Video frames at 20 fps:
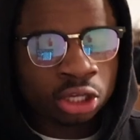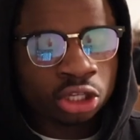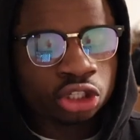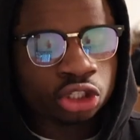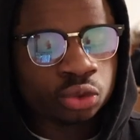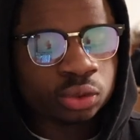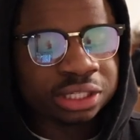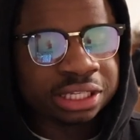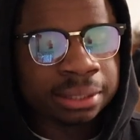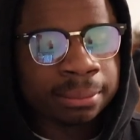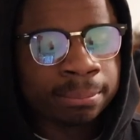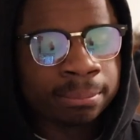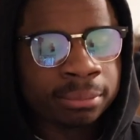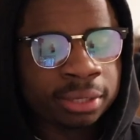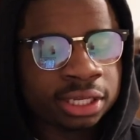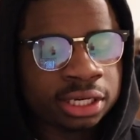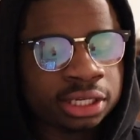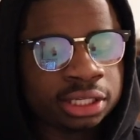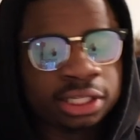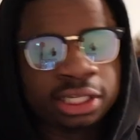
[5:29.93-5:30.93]
You
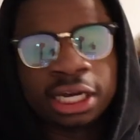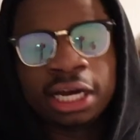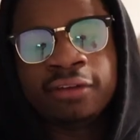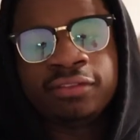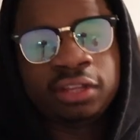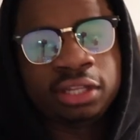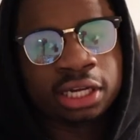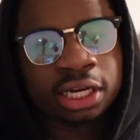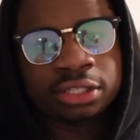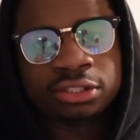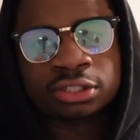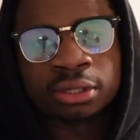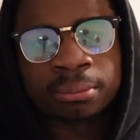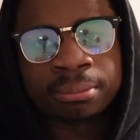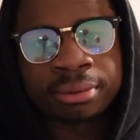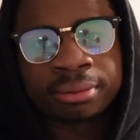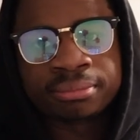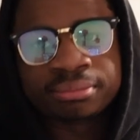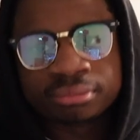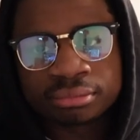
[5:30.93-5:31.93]
immediately have the knight
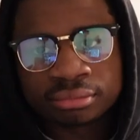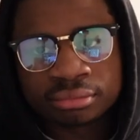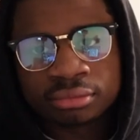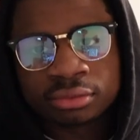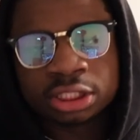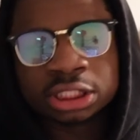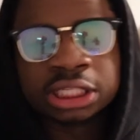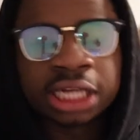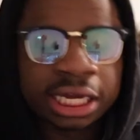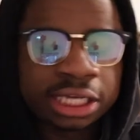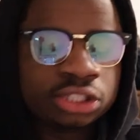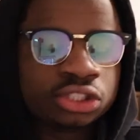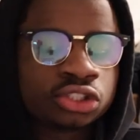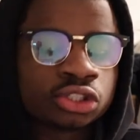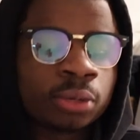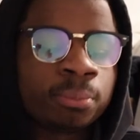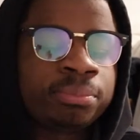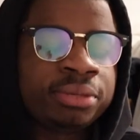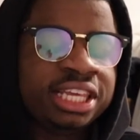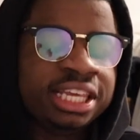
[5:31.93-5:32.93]
jump. The knight
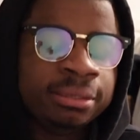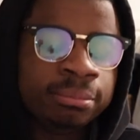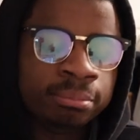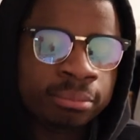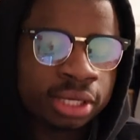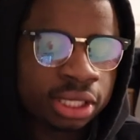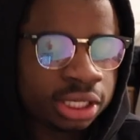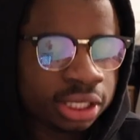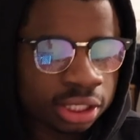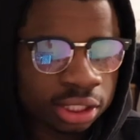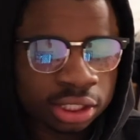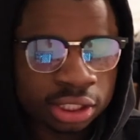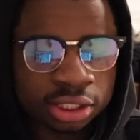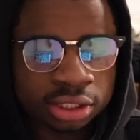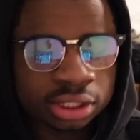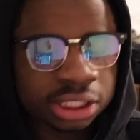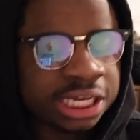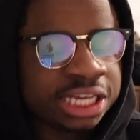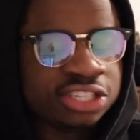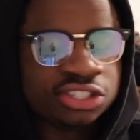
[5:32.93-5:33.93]
jump
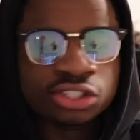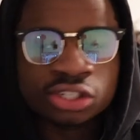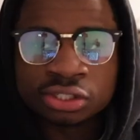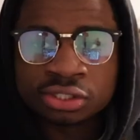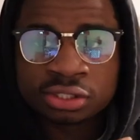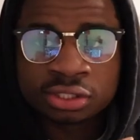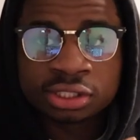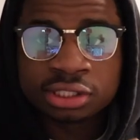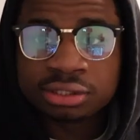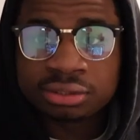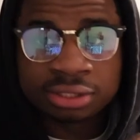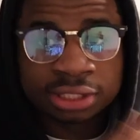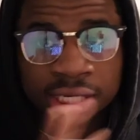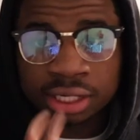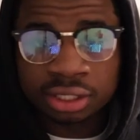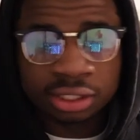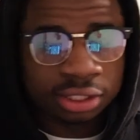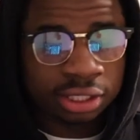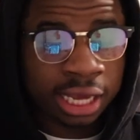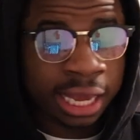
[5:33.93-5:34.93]
immediately is just
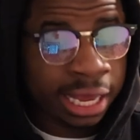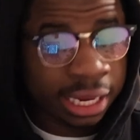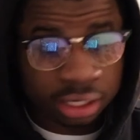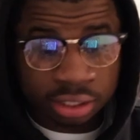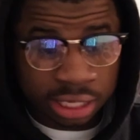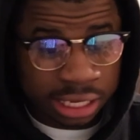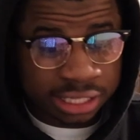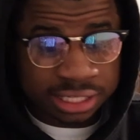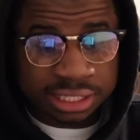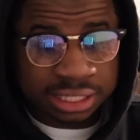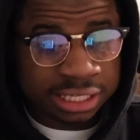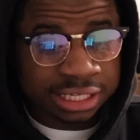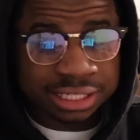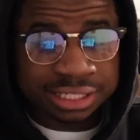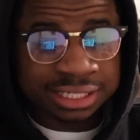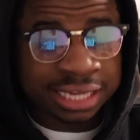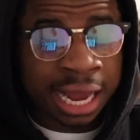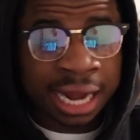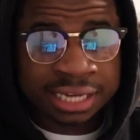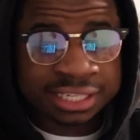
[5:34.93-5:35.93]
deadly. And it's the
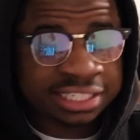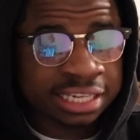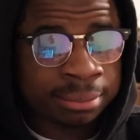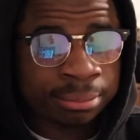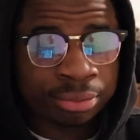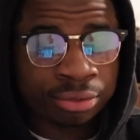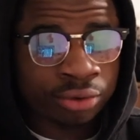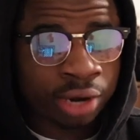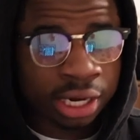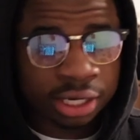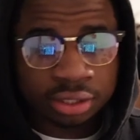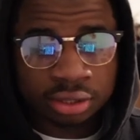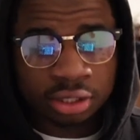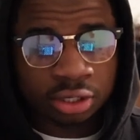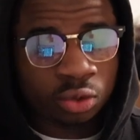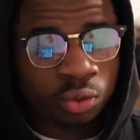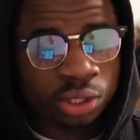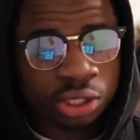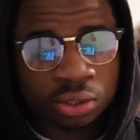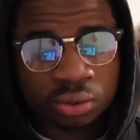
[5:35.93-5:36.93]
exact same threat.
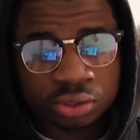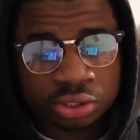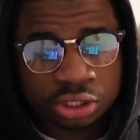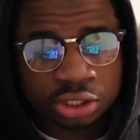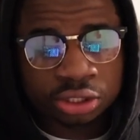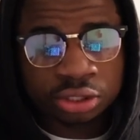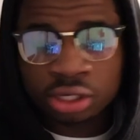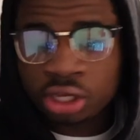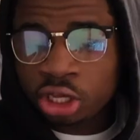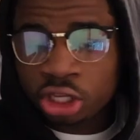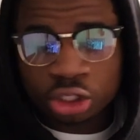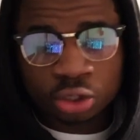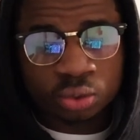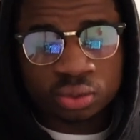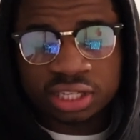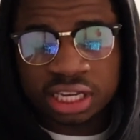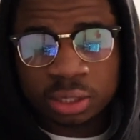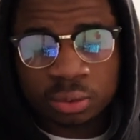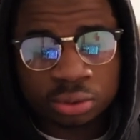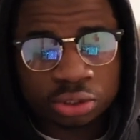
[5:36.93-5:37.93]
The queen goes here. You
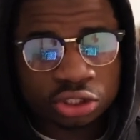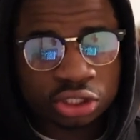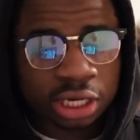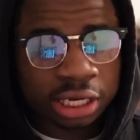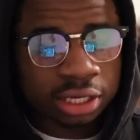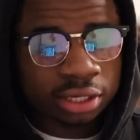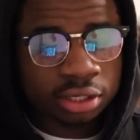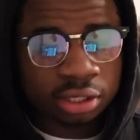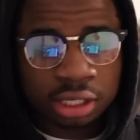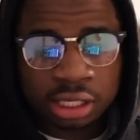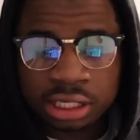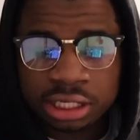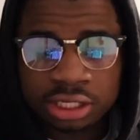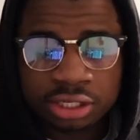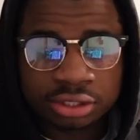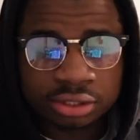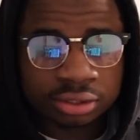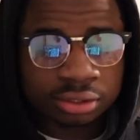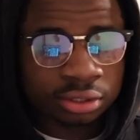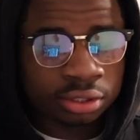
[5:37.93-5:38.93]
take with check
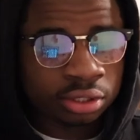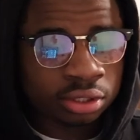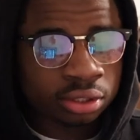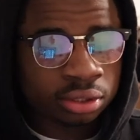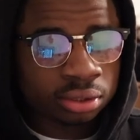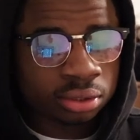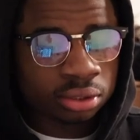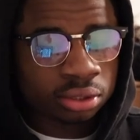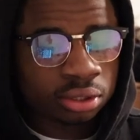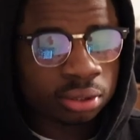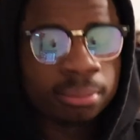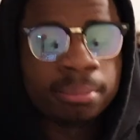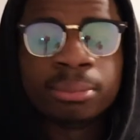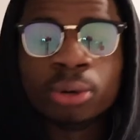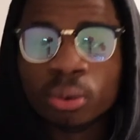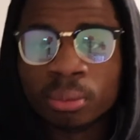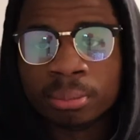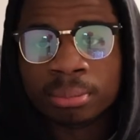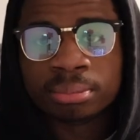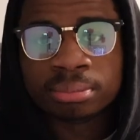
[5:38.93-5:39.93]
here.
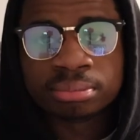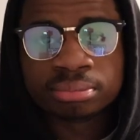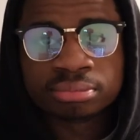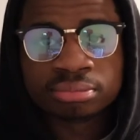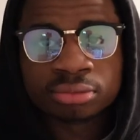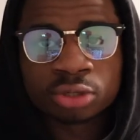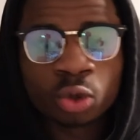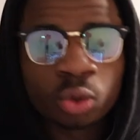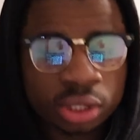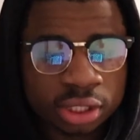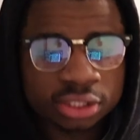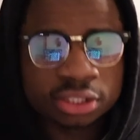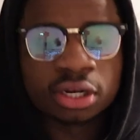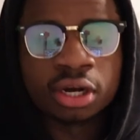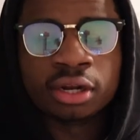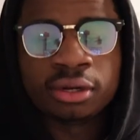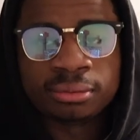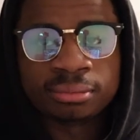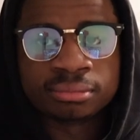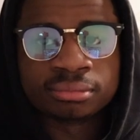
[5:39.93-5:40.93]
Boom. Queen is
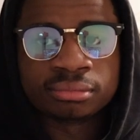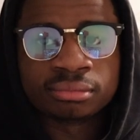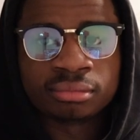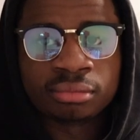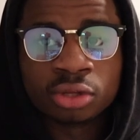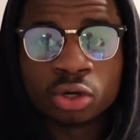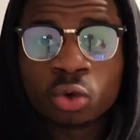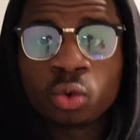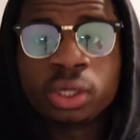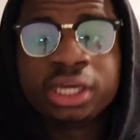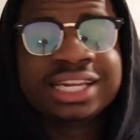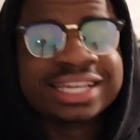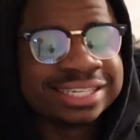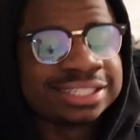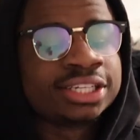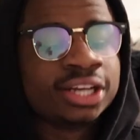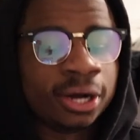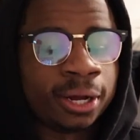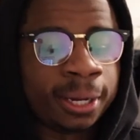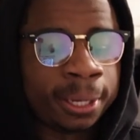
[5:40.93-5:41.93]
gone. The queen
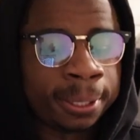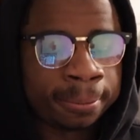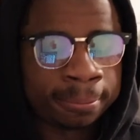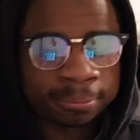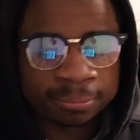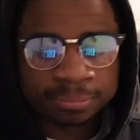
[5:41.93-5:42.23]
is gone.